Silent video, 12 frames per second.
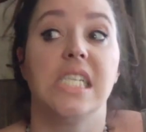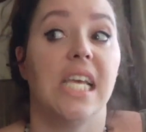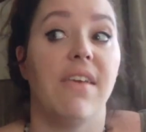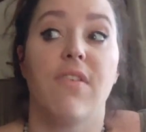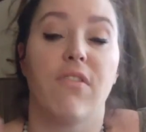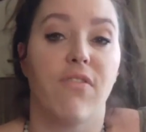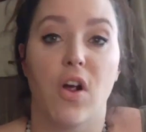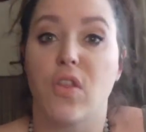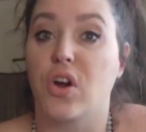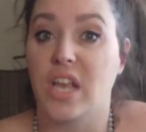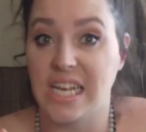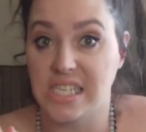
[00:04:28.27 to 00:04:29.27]
to even
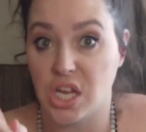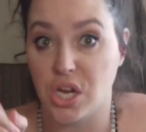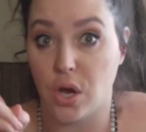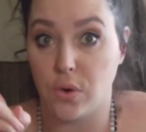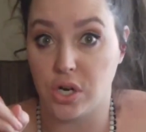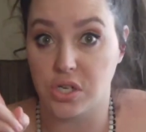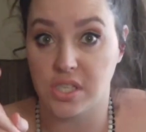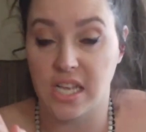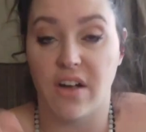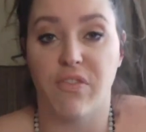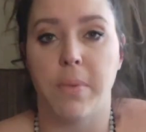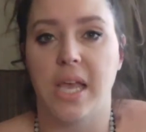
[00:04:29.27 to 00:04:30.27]
further get to know
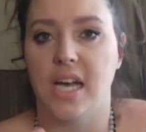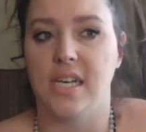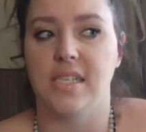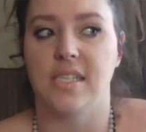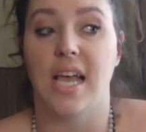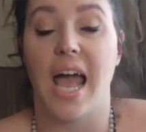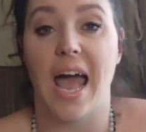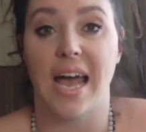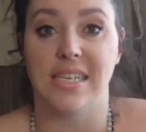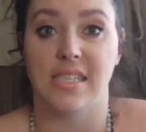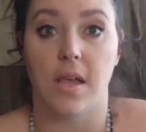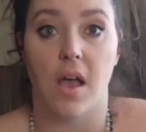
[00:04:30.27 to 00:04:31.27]
yourself because,
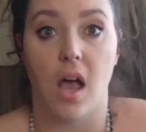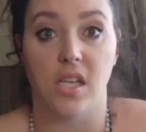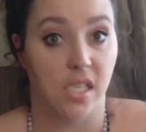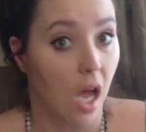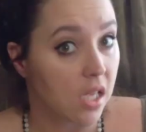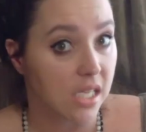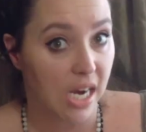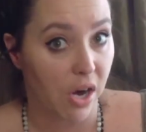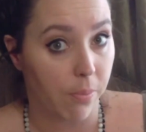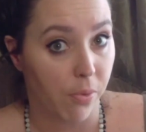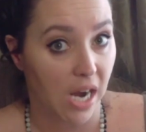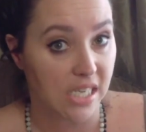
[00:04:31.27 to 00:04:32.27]
as a
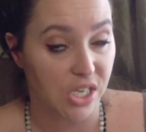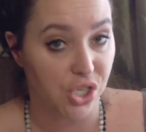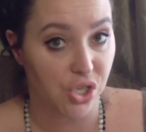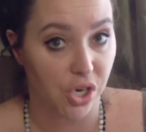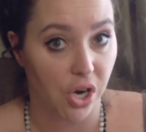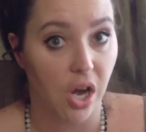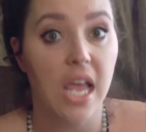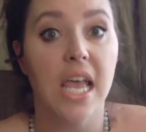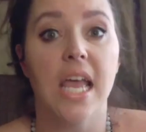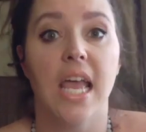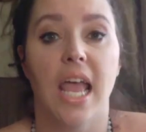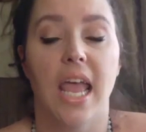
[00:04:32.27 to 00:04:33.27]
solitary practitioner
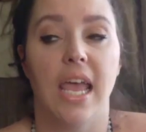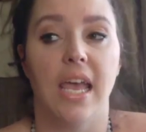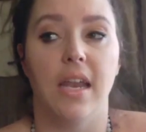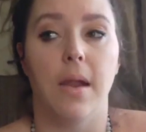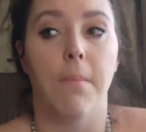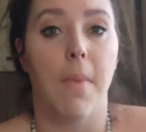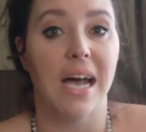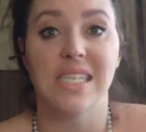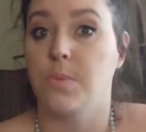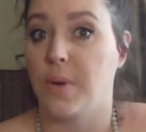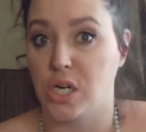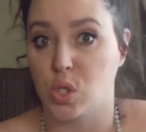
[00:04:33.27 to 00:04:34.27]
in my
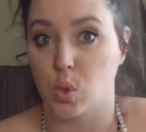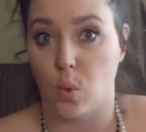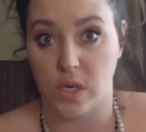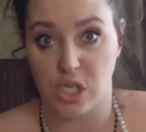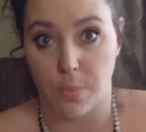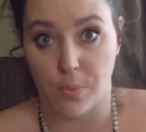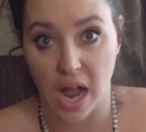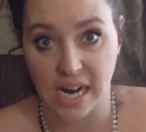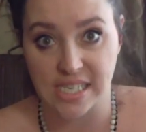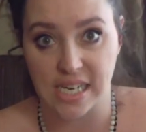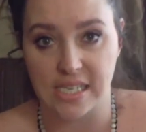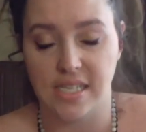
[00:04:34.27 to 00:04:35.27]
spiritual witchy
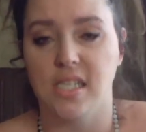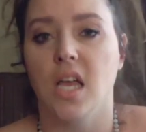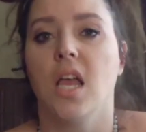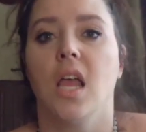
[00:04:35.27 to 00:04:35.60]
practice,